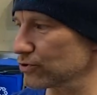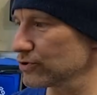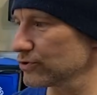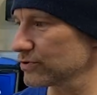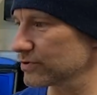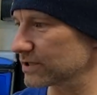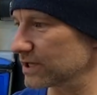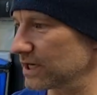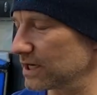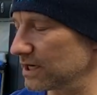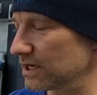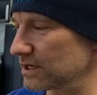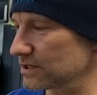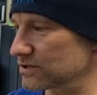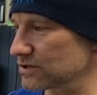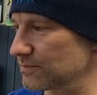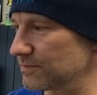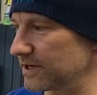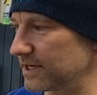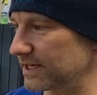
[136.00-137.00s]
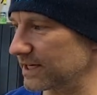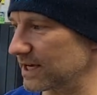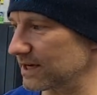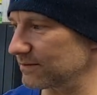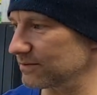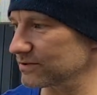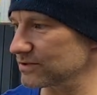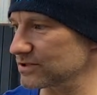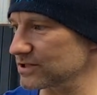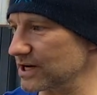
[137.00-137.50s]
route to being
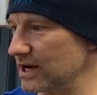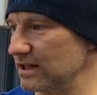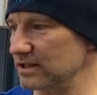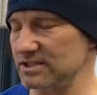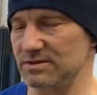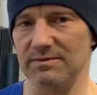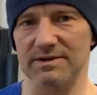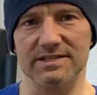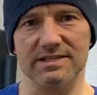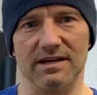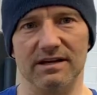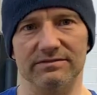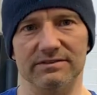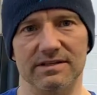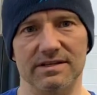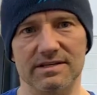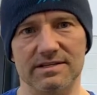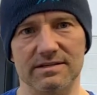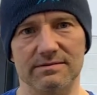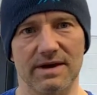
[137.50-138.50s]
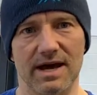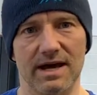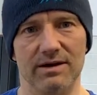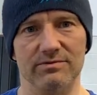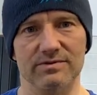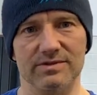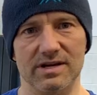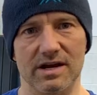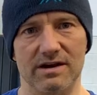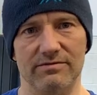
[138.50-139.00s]
able to challenge myself to this, and man,
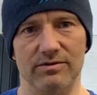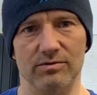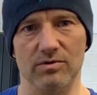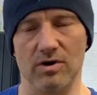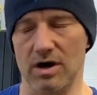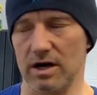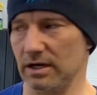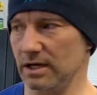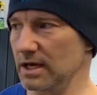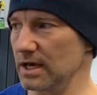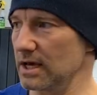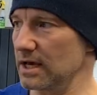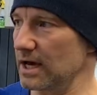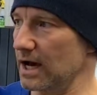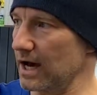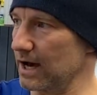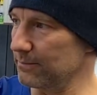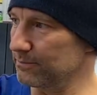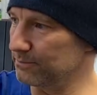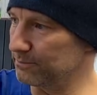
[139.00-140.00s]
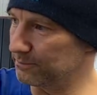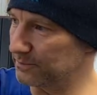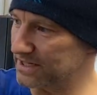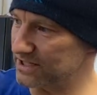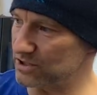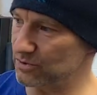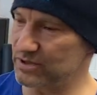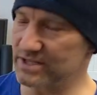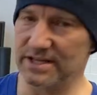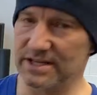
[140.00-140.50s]
was I ever wrong.
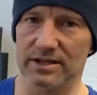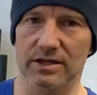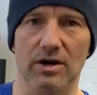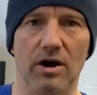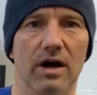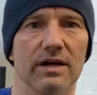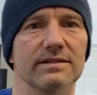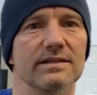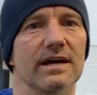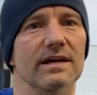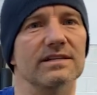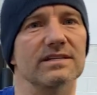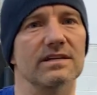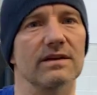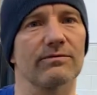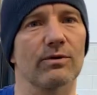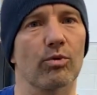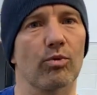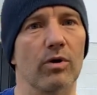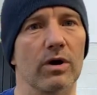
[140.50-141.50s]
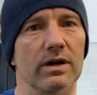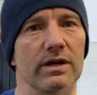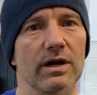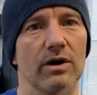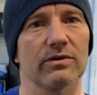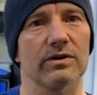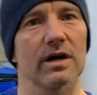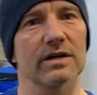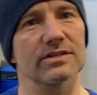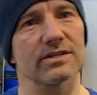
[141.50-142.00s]
Because it was in the context of a
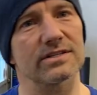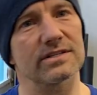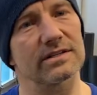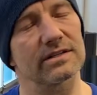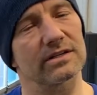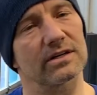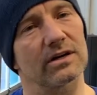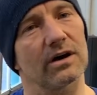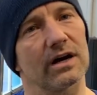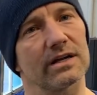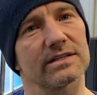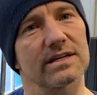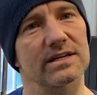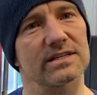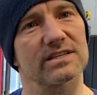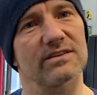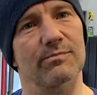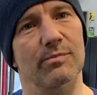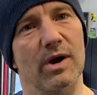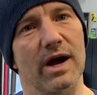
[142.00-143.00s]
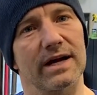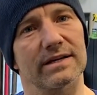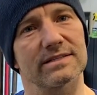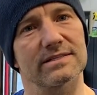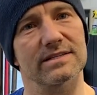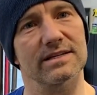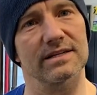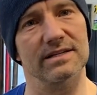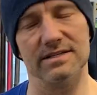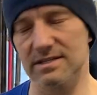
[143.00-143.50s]
workout, not just in the context of
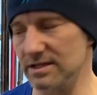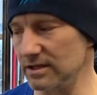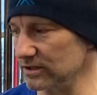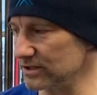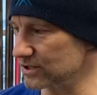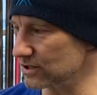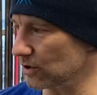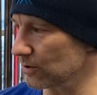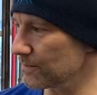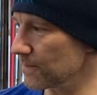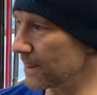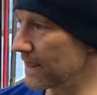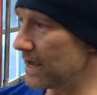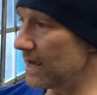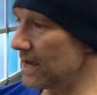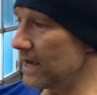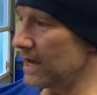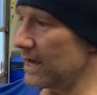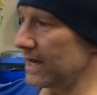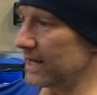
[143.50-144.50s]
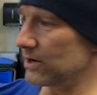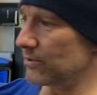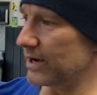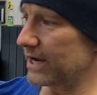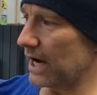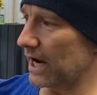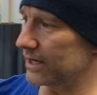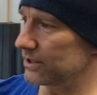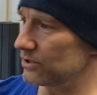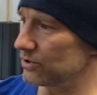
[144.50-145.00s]
practicing the skill. So anyway,
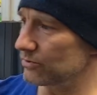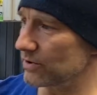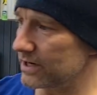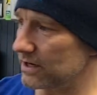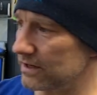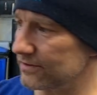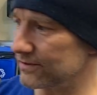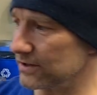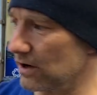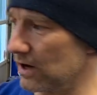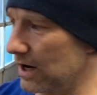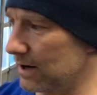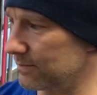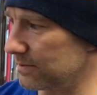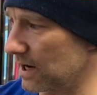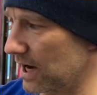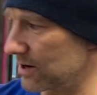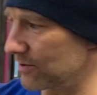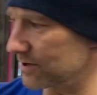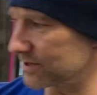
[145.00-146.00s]
I knew right off the hop I